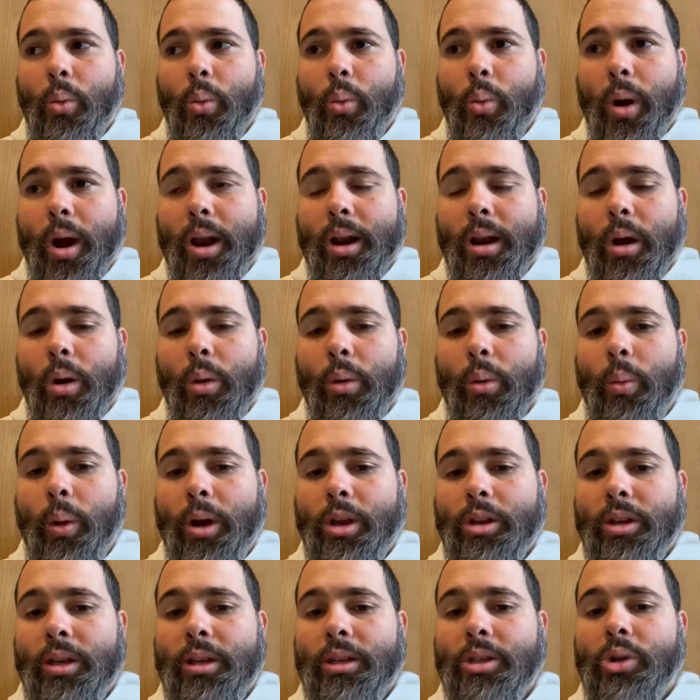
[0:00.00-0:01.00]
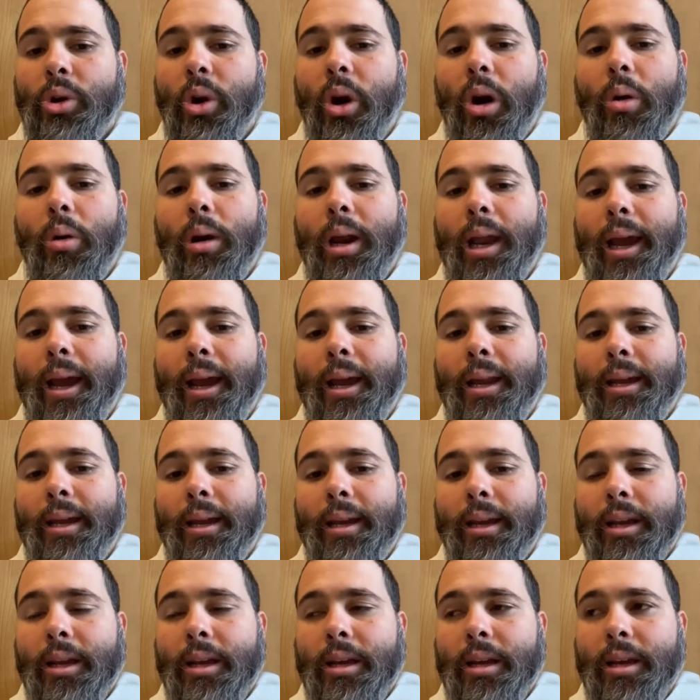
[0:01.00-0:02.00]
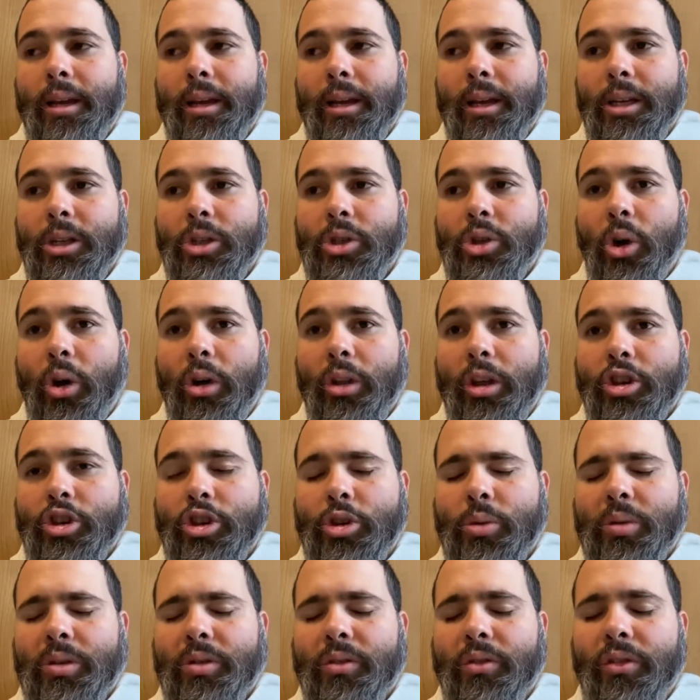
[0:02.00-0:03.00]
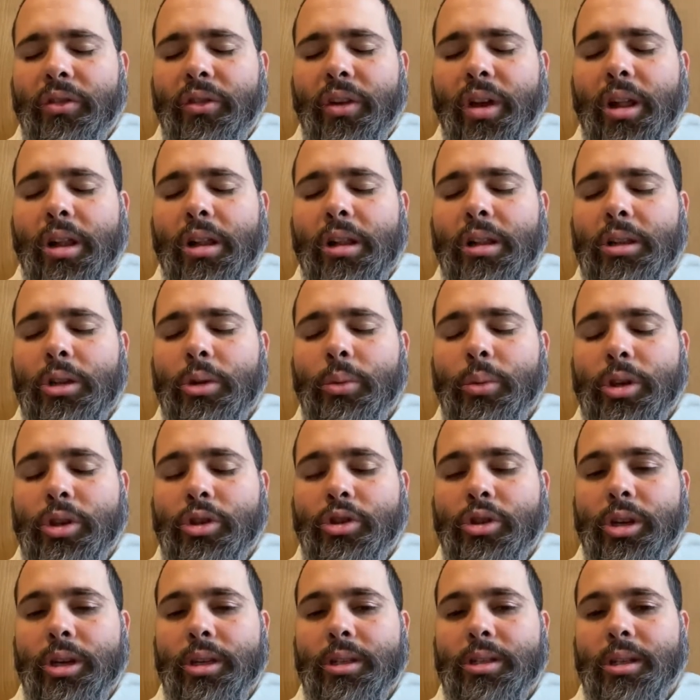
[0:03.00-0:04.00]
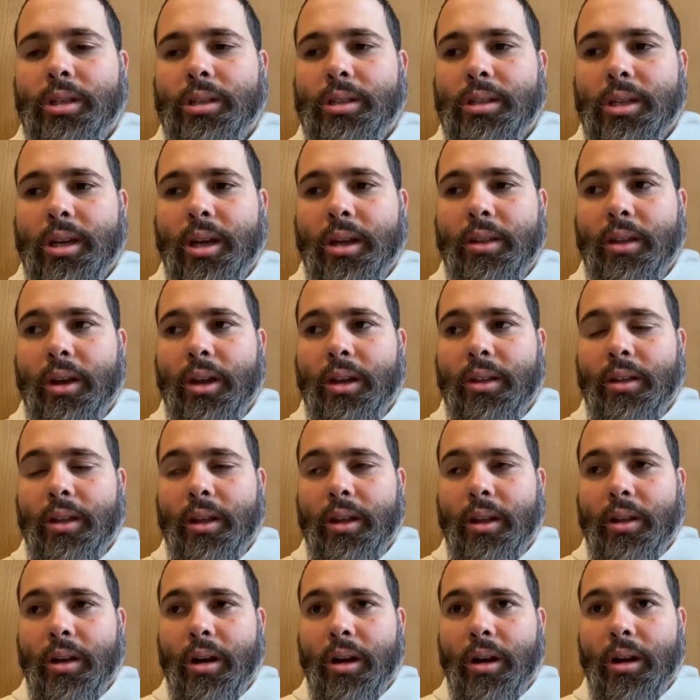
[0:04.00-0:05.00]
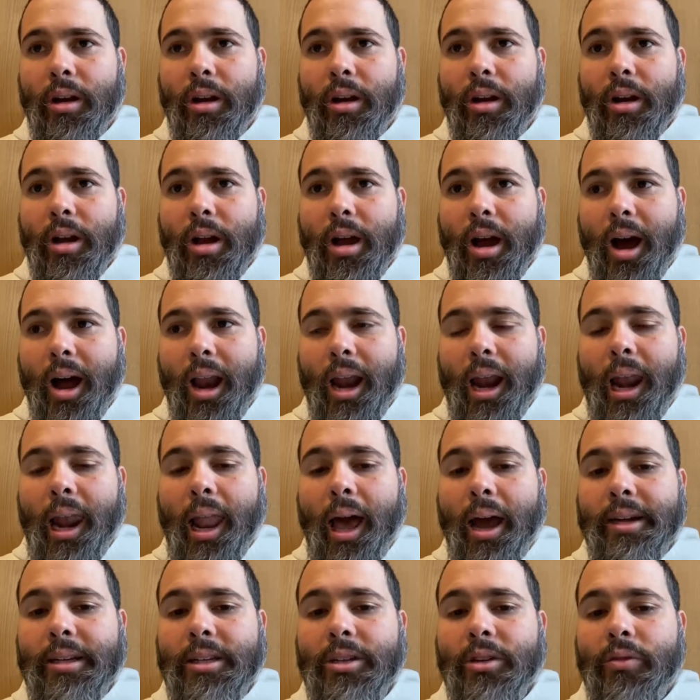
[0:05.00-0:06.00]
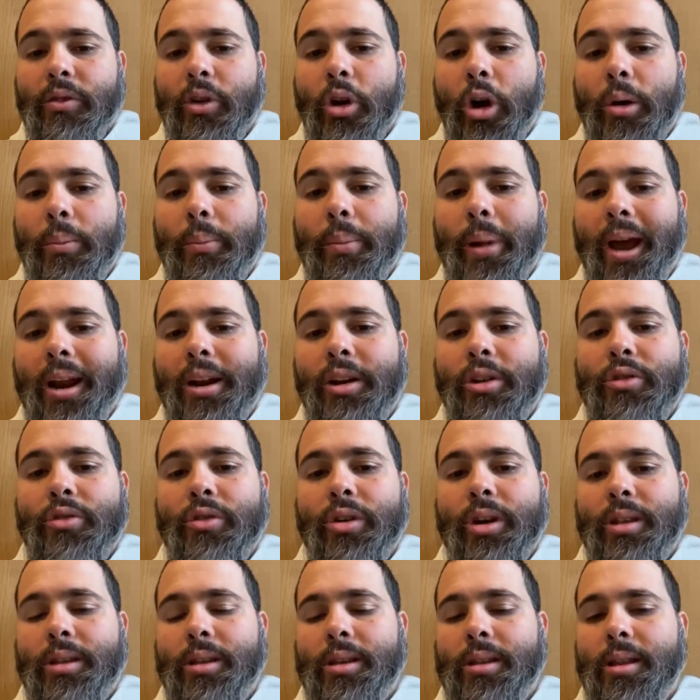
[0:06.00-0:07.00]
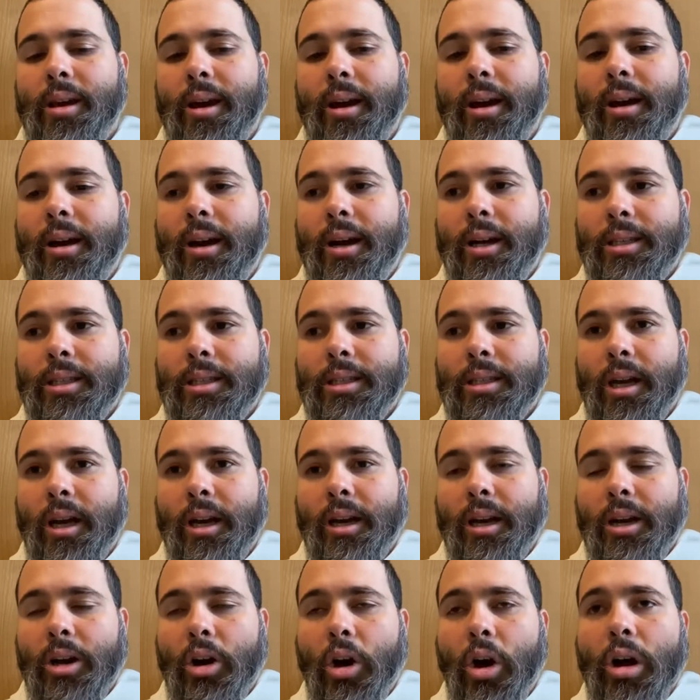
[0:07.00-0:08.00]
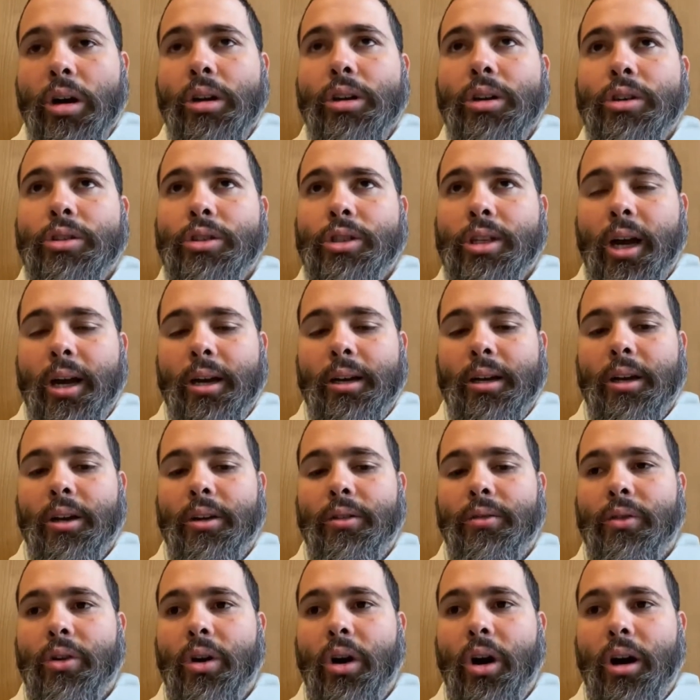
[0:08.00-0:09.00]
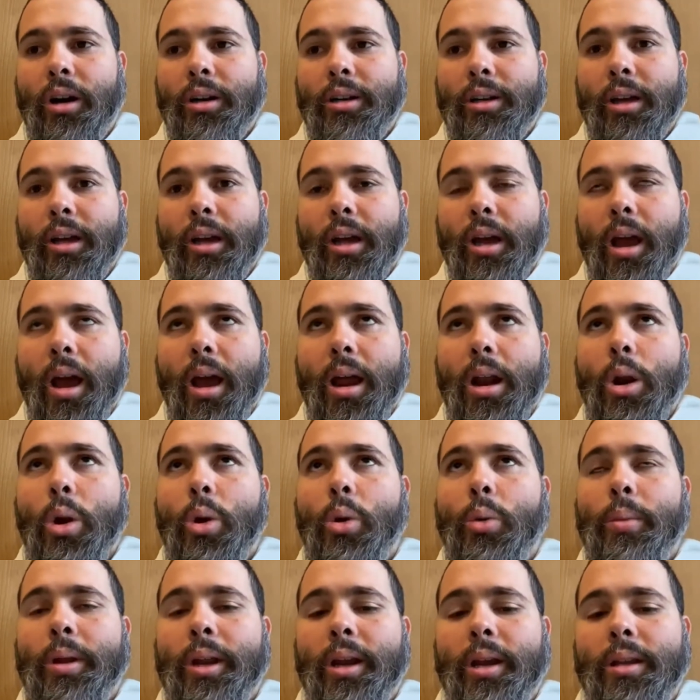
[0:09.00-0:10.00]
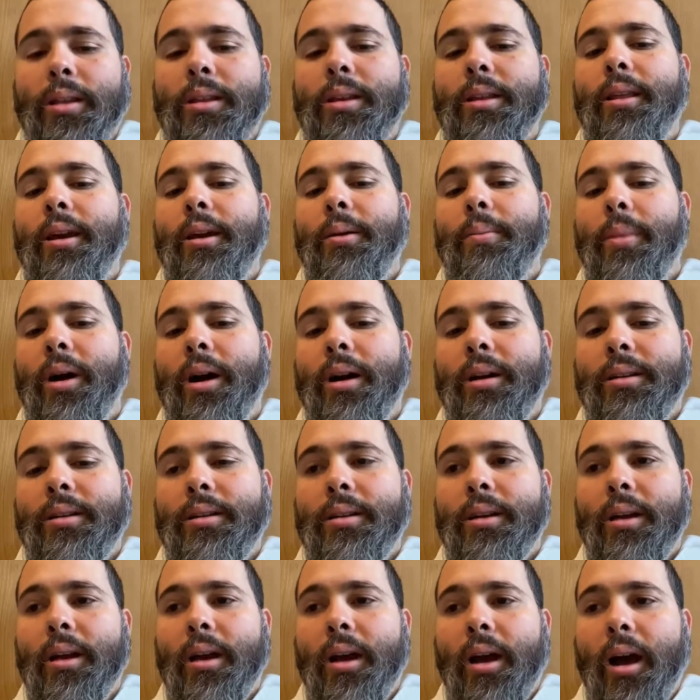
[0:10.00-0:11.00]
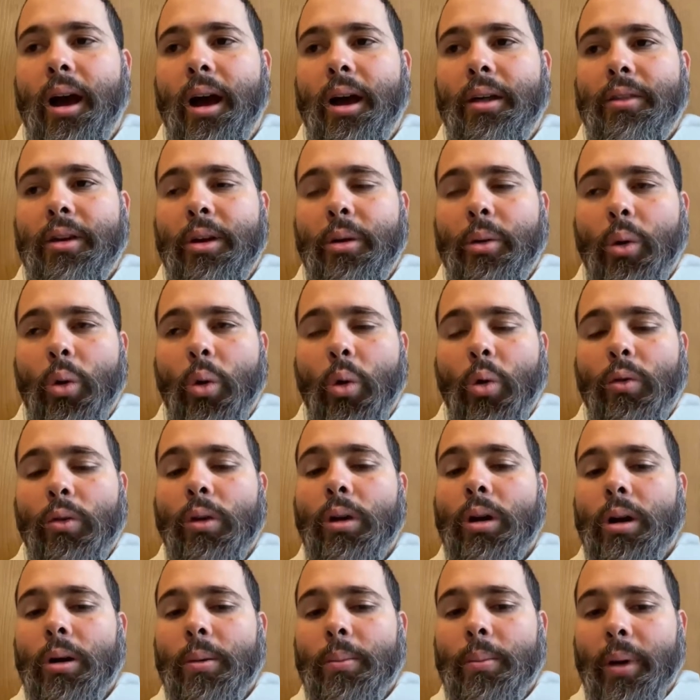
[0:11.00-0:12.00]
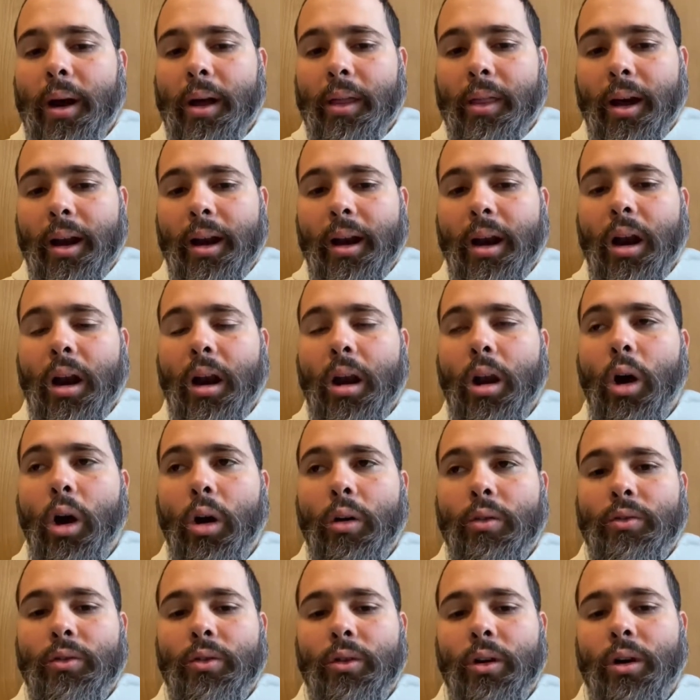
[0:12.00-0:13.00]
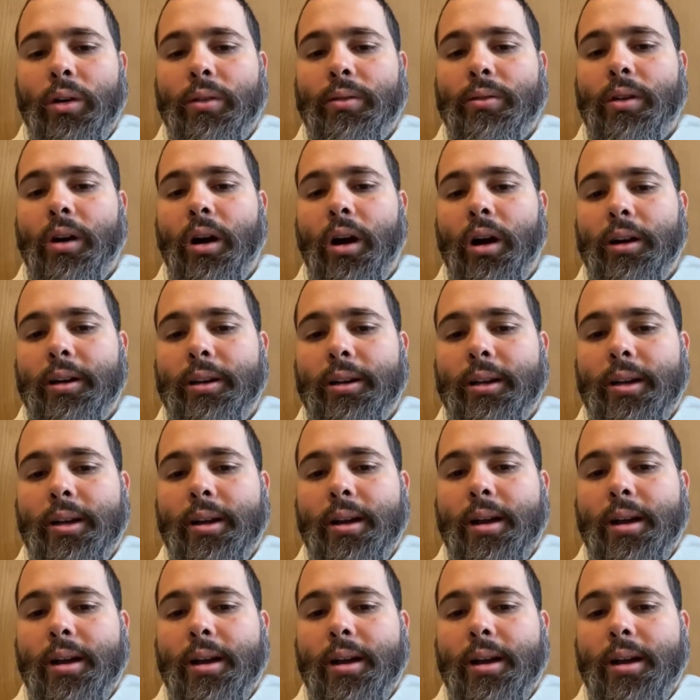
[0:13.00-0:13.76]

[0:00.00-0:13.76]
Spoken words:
when he saw Our Lady, he saw that she was filled with Jesus, and that a light of God penetrated their hearts and an understanding of God illuminated their mind, and they were overcome by that love of God.